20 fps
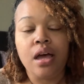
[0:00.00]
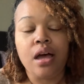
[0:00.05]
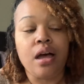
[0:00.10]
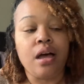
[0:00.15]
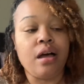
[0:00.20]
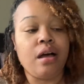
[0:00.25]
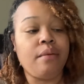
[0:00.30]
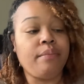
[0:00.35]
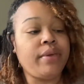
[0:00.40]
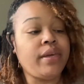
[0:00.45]

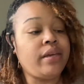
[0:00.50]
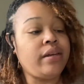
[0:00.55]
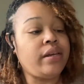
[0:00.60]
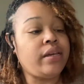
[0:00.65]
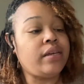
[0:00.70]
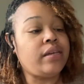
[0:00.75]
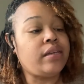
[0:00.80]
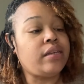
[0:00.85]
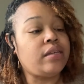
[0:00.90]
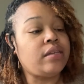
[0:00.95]
Um, it
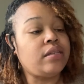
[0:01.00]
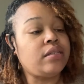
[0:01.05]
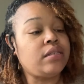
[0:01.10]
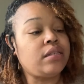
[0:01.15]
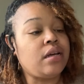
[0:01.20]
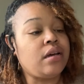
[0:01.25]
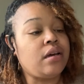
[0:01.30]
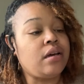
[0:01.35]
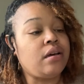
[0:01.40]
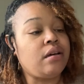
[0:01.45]
is
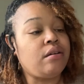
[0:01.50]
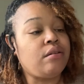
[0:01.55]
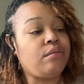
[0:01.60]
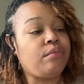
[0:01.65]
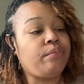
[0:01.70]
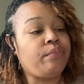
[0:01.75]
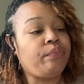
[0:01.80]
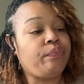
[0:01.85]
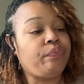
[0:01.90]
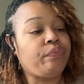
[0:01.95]

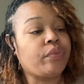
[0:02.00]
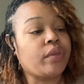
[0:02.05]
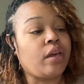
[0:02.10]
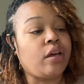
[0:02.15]
um,